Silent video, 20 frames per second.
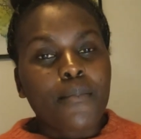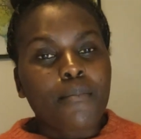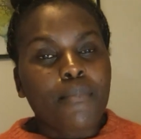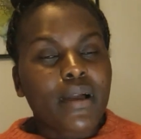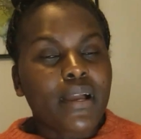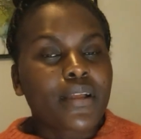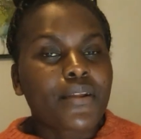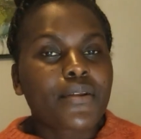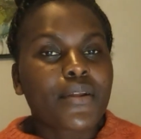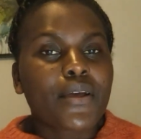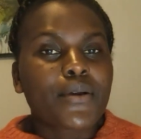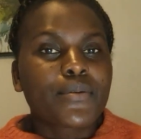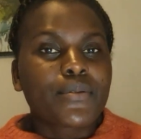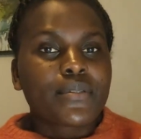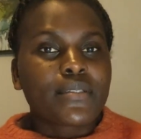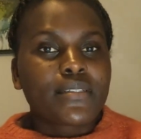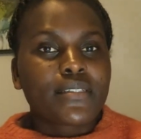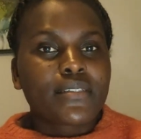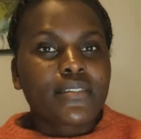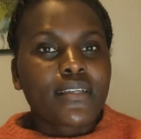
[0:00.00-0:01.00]

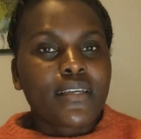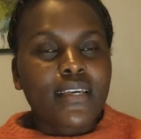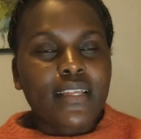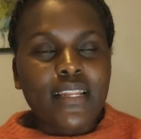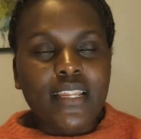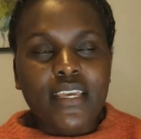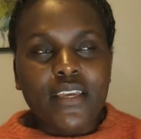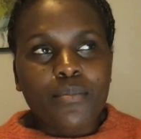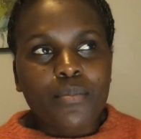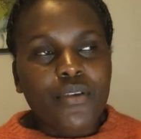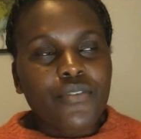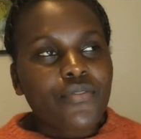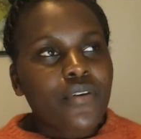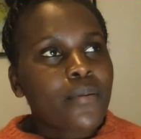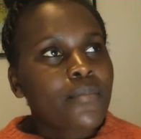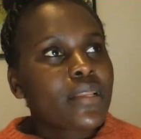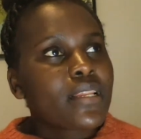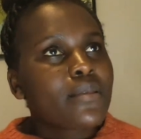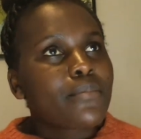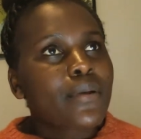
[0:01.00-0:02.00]
background, like my
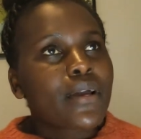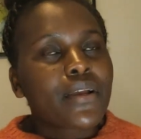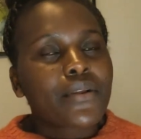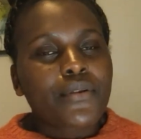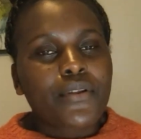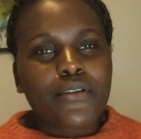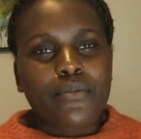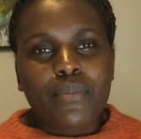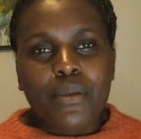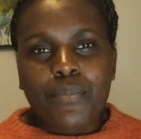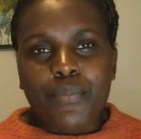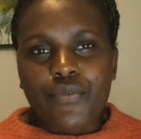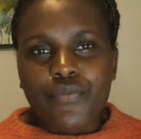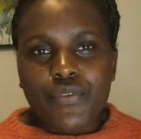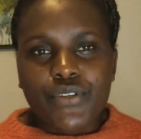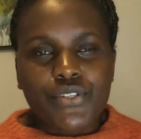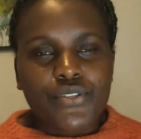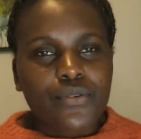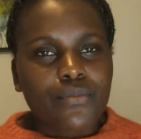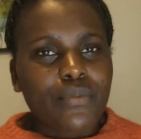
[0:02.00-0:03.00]
family background, my
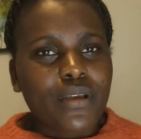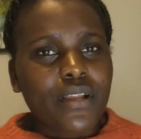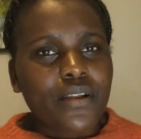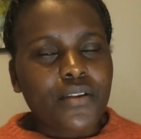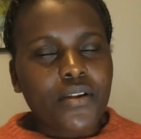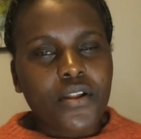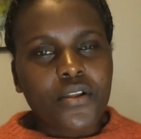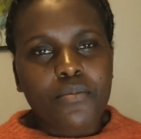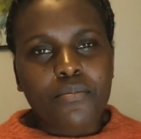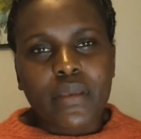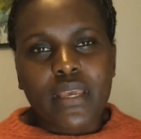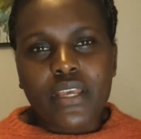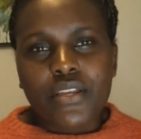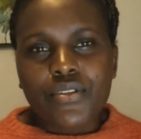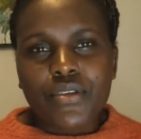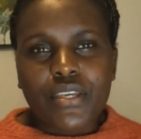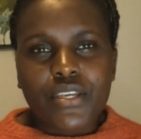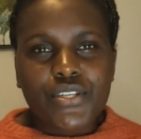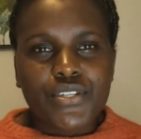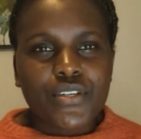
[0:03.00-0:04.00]
professional background, my
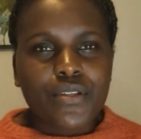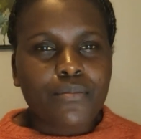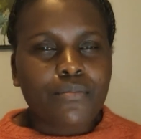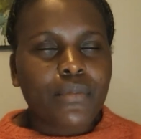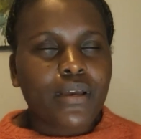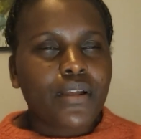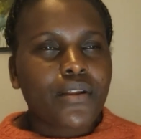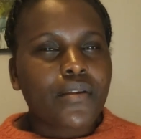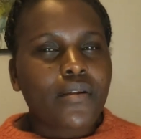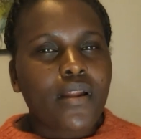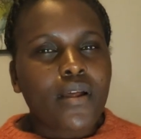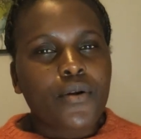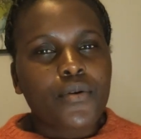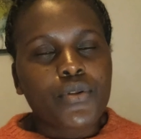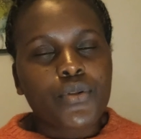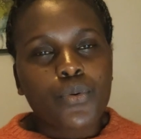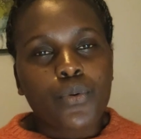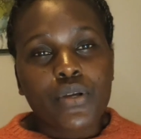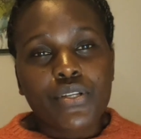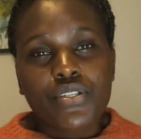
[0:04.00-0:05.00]
education
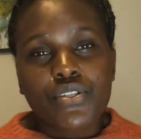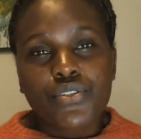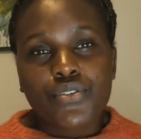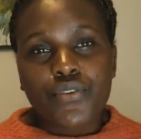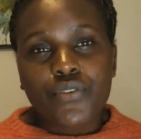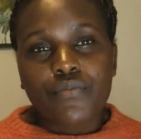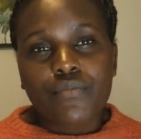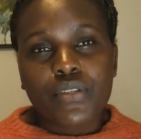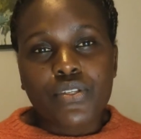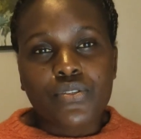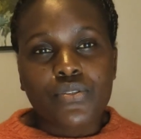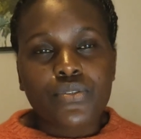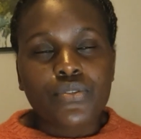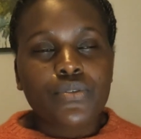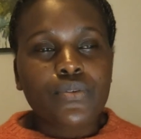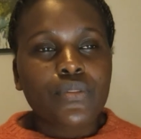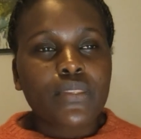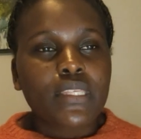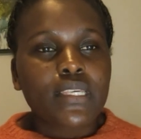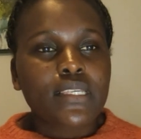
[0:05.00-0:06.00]
background, what drove me to
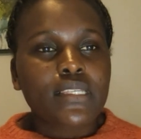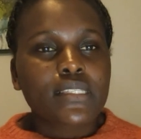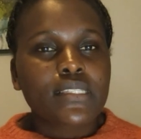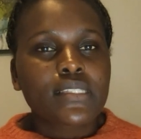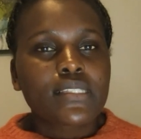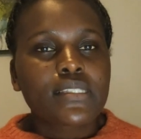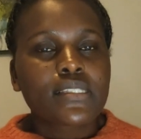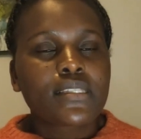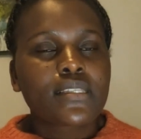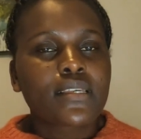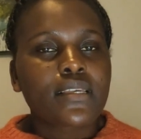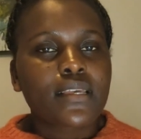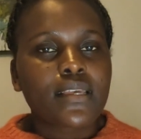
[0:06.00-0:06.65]
do this.